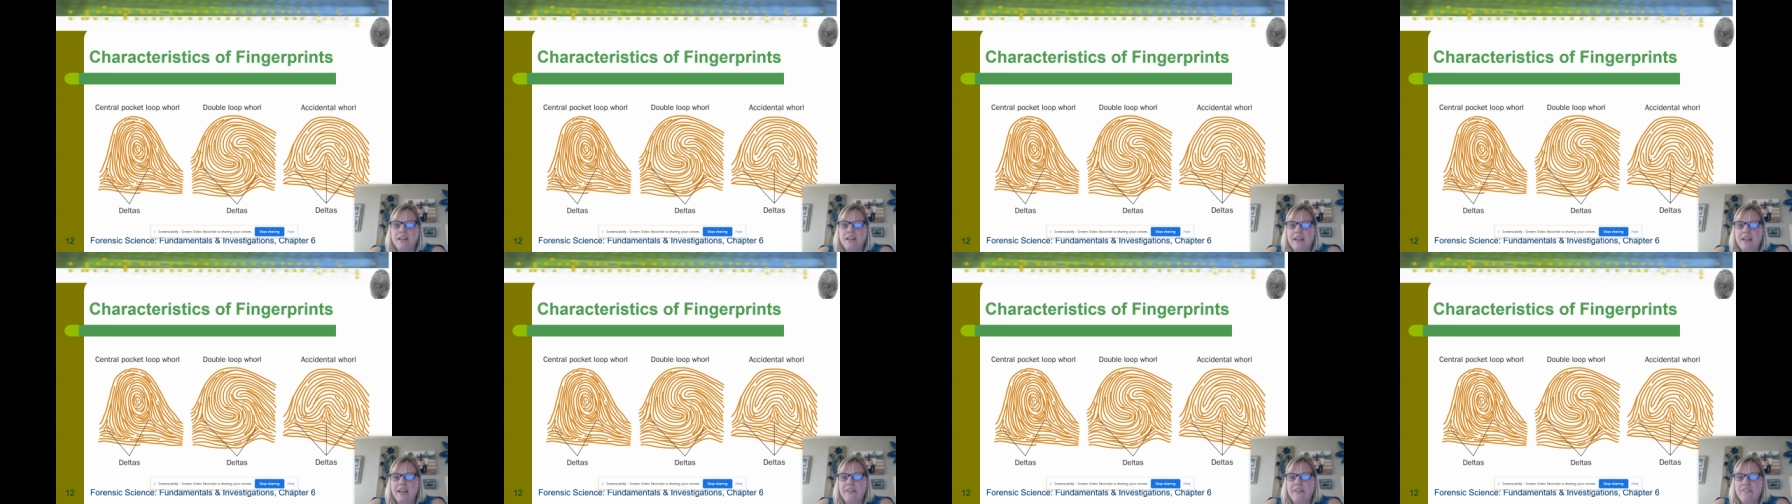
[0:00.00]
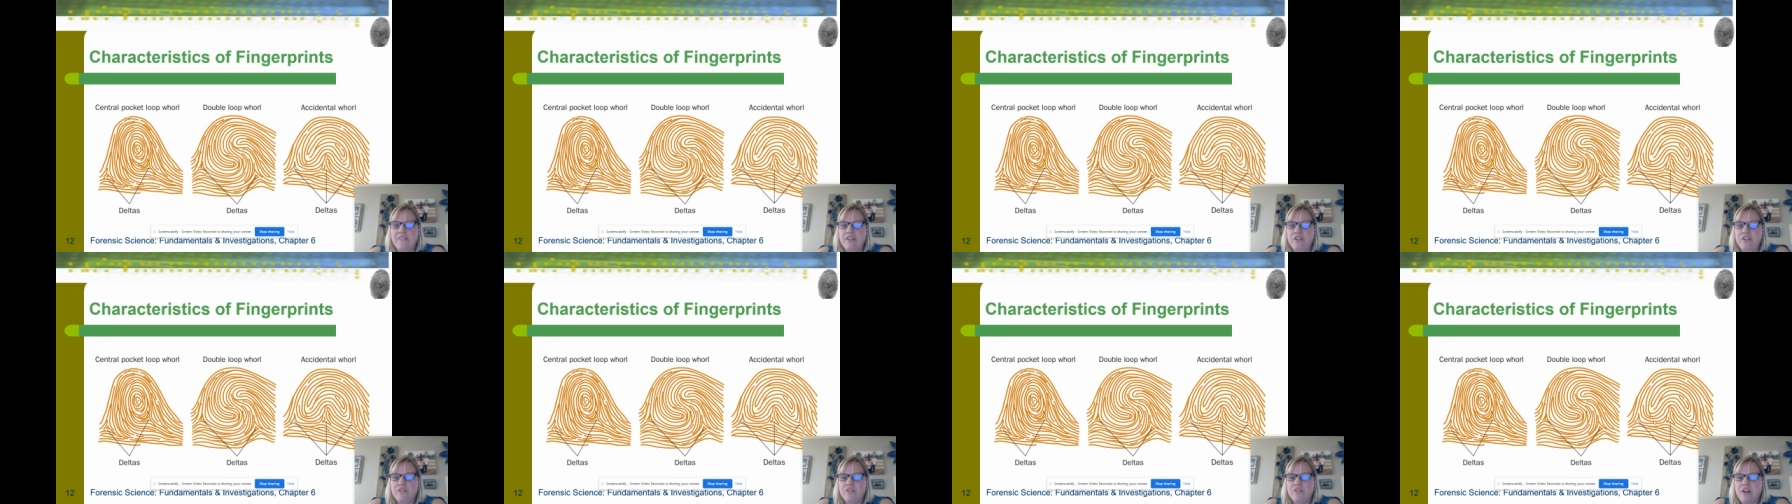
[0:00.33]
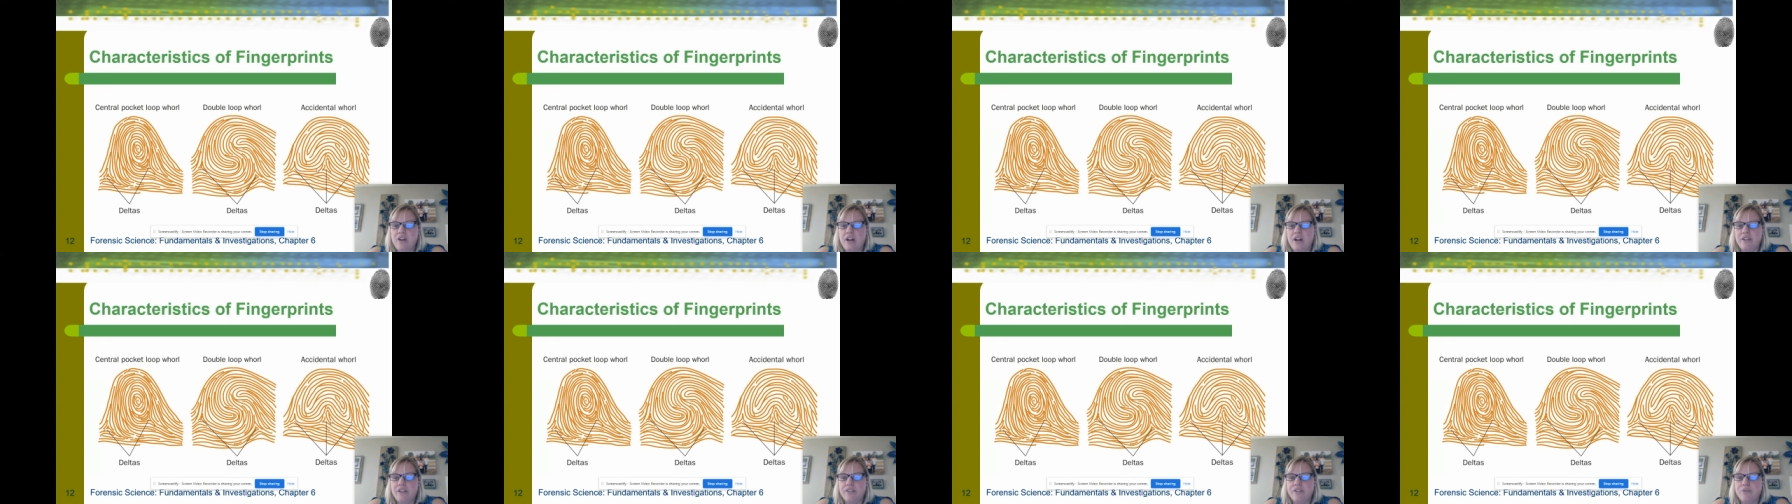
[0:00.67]
And then you've
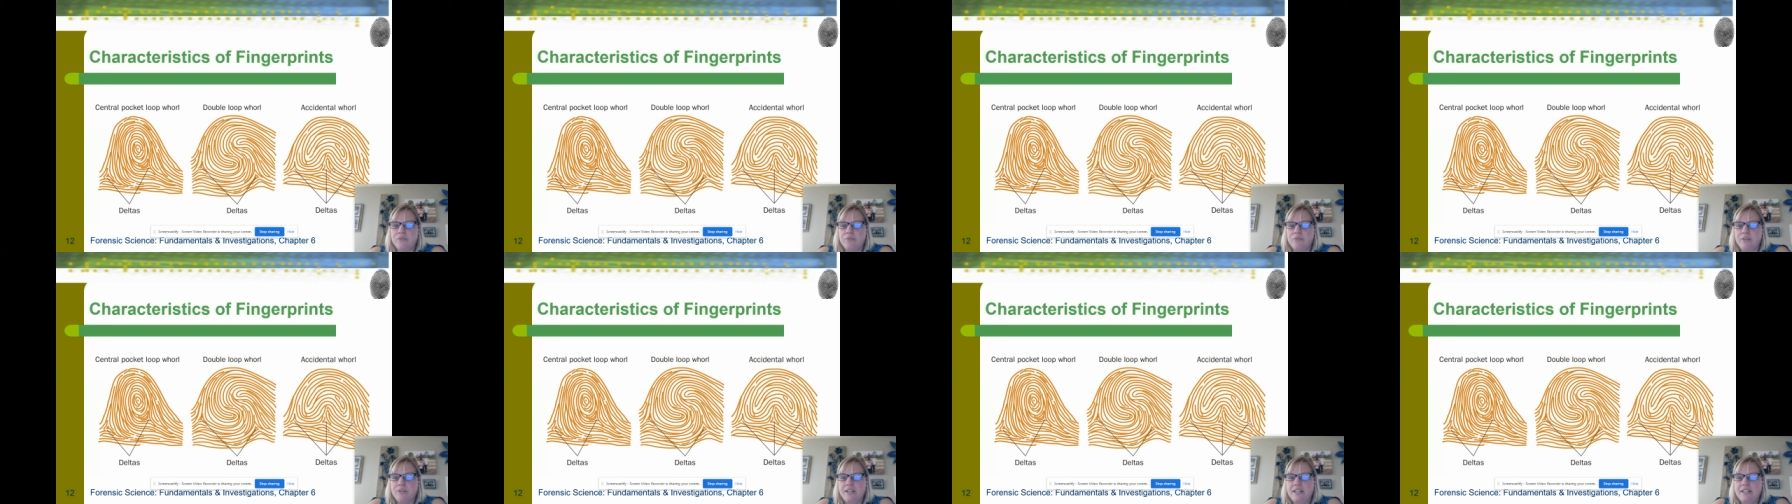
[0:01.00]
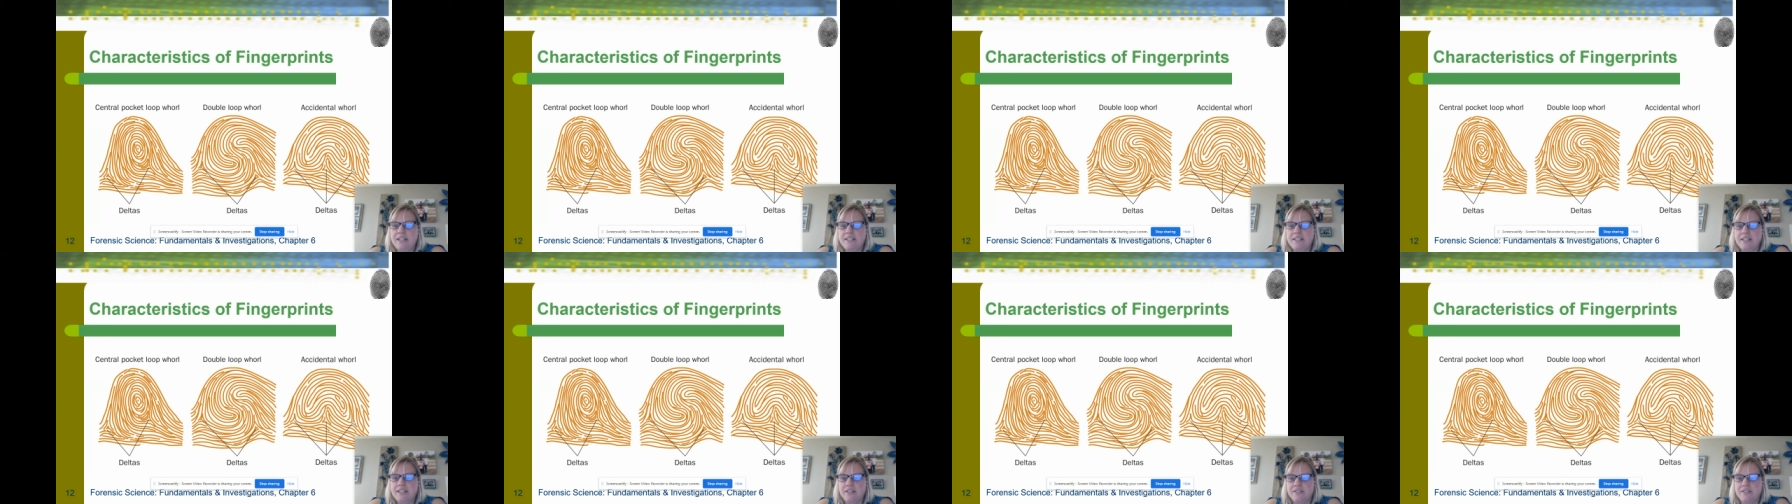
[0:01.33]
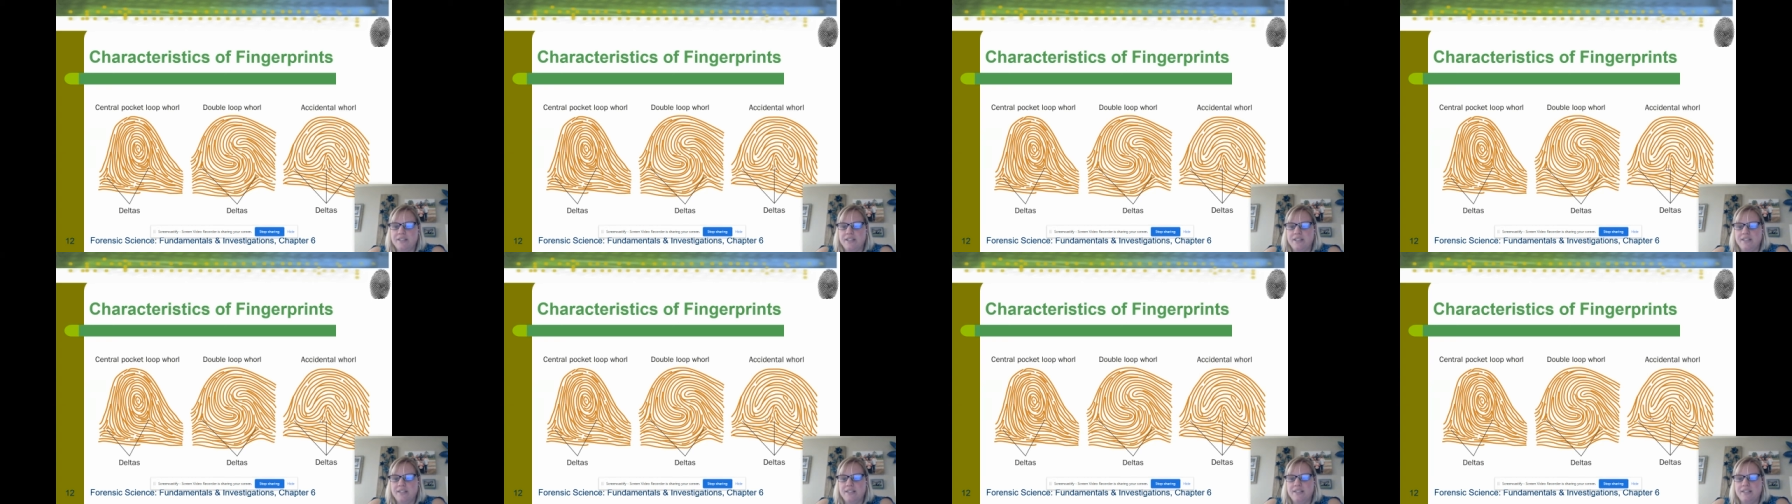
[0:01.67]
got three
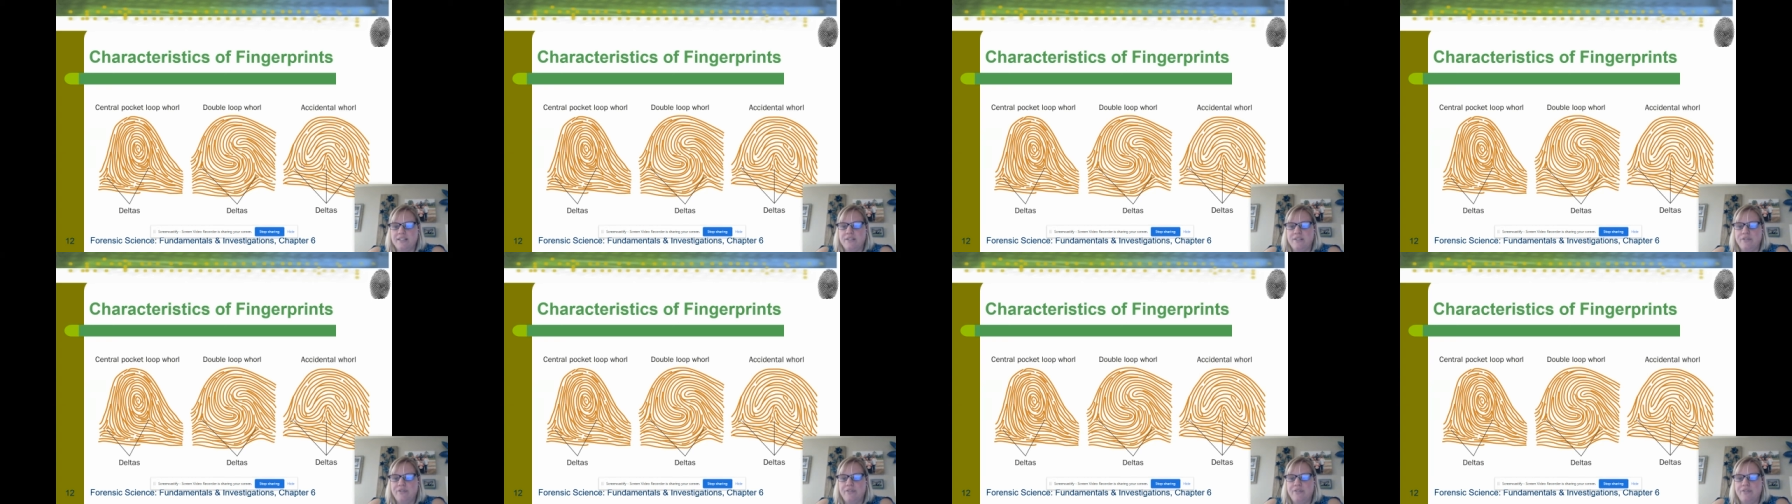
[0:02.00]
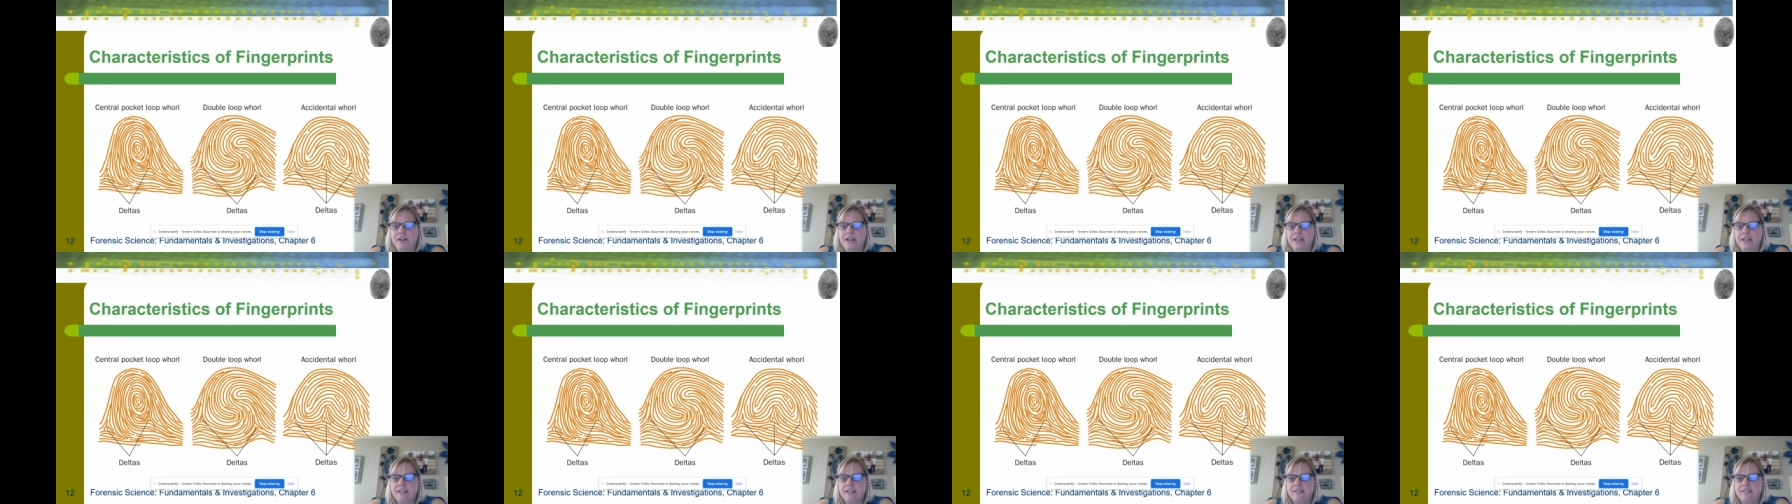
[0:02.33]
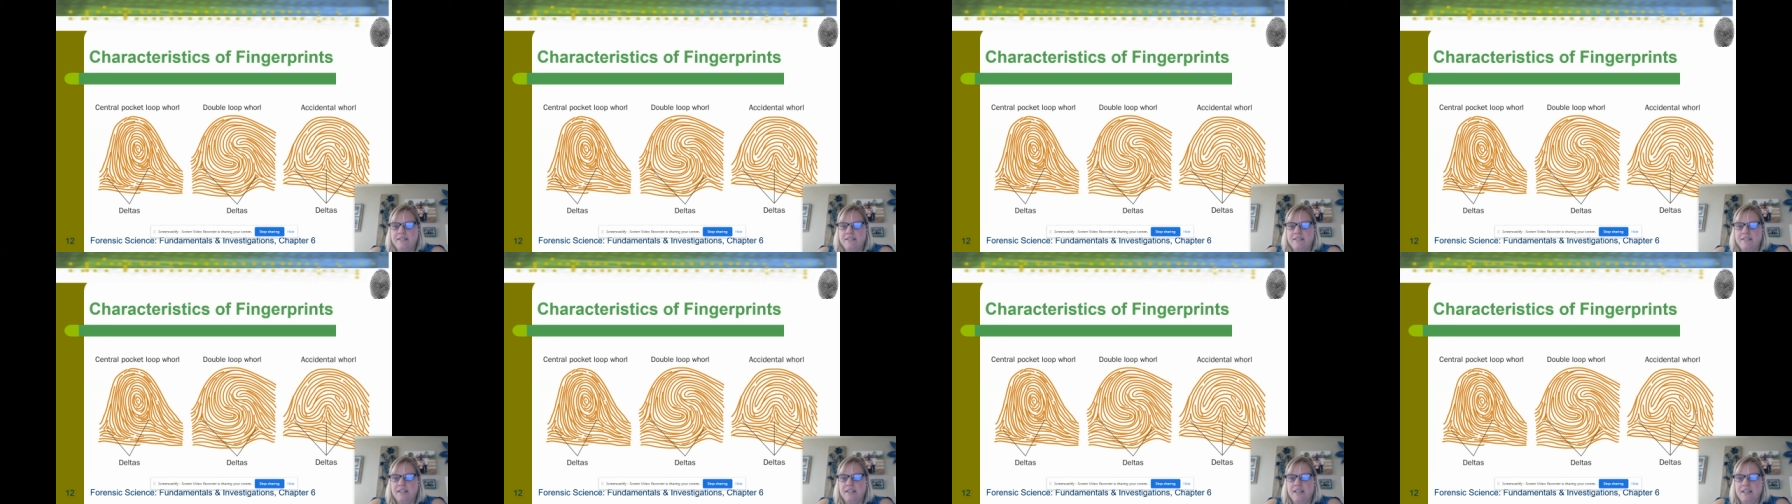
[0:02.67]
deltas to find
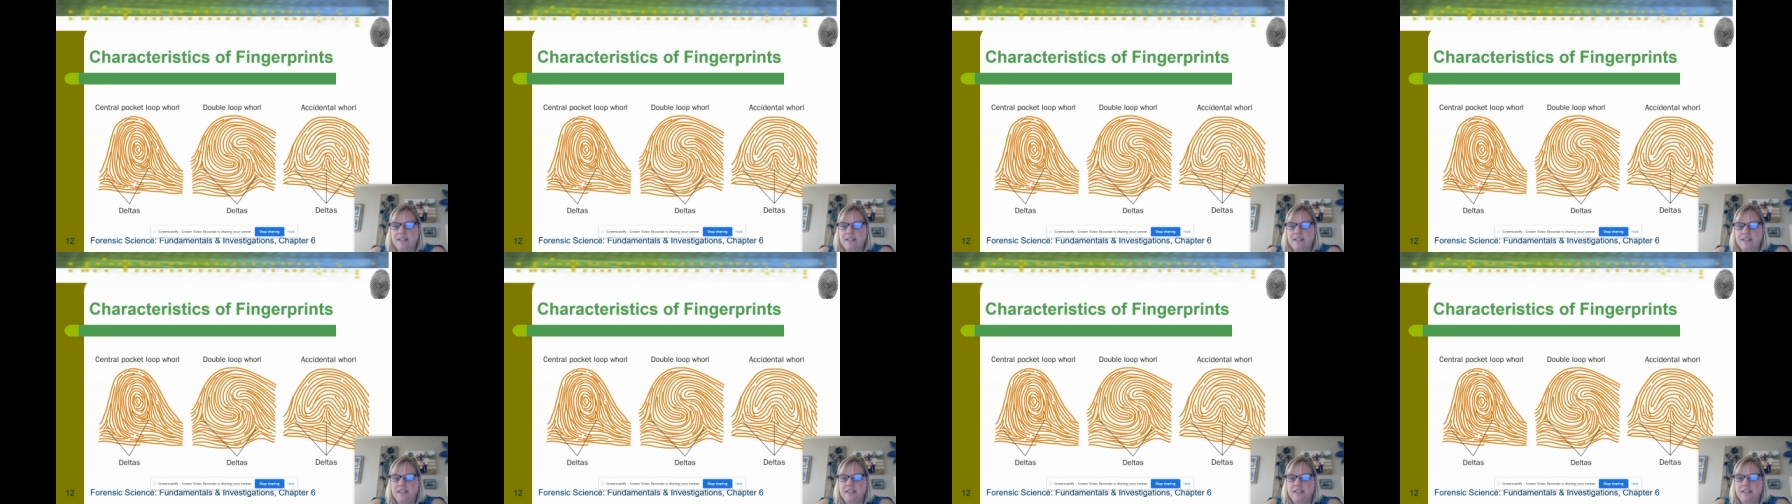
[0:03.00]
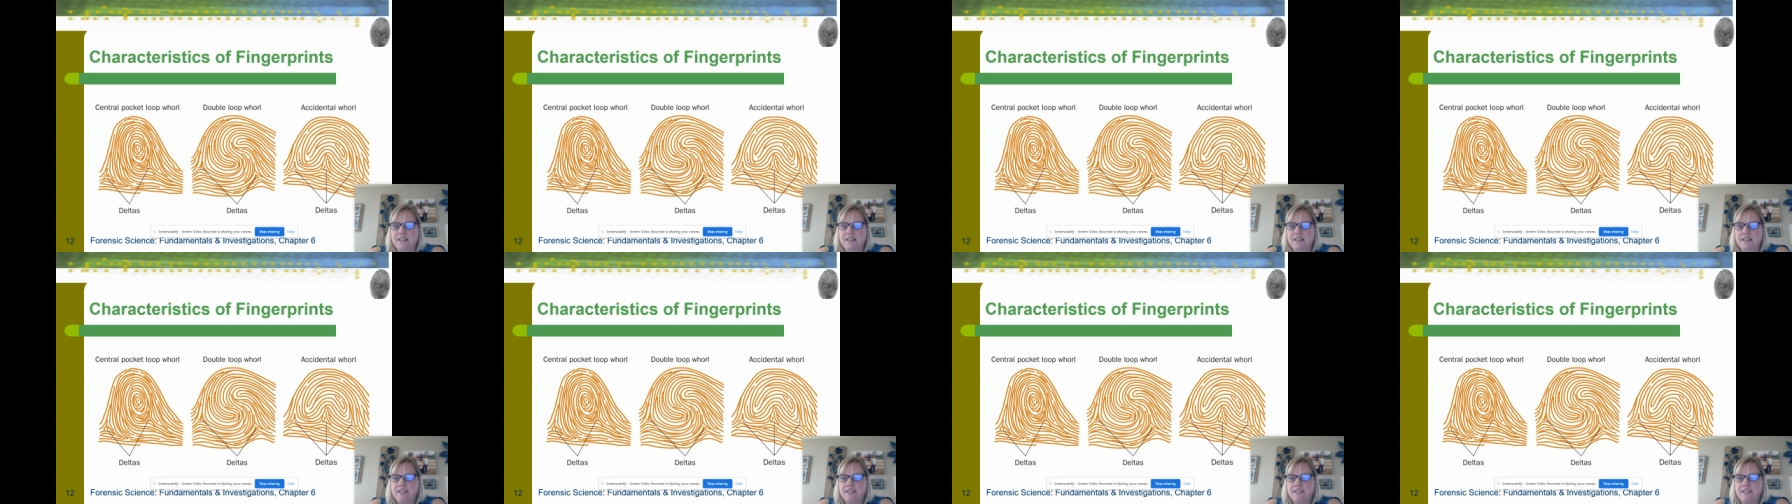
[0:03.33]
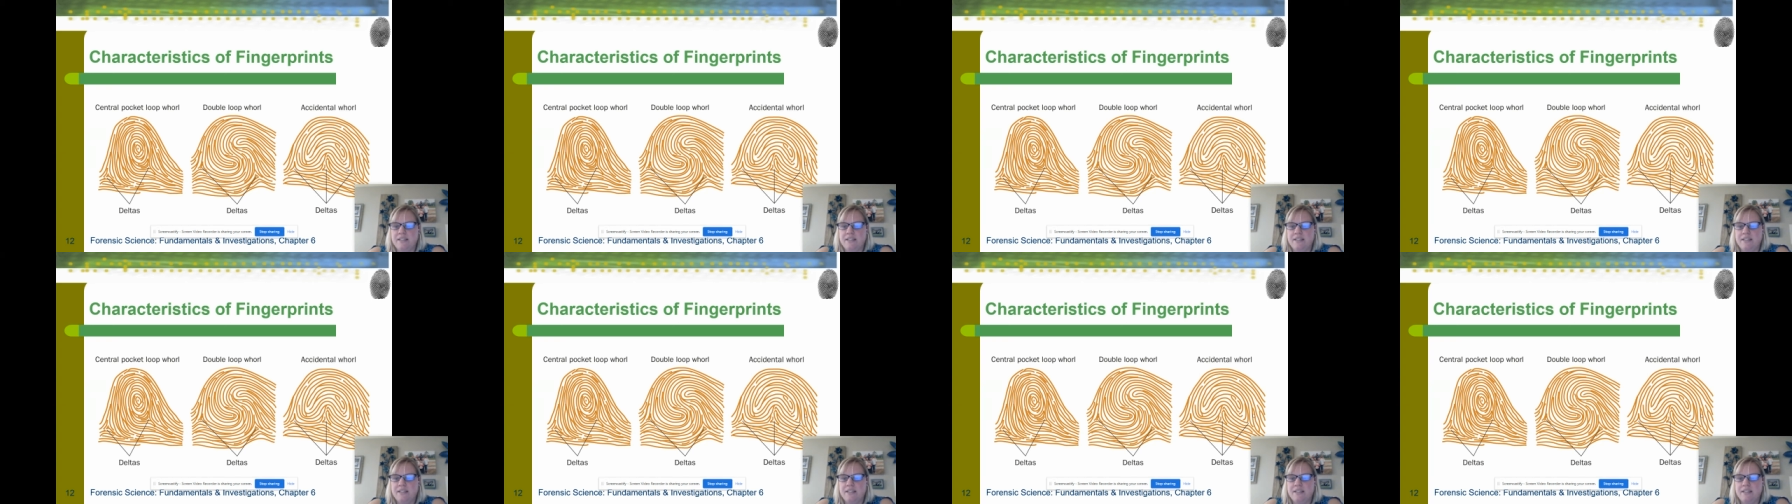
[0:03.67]
in this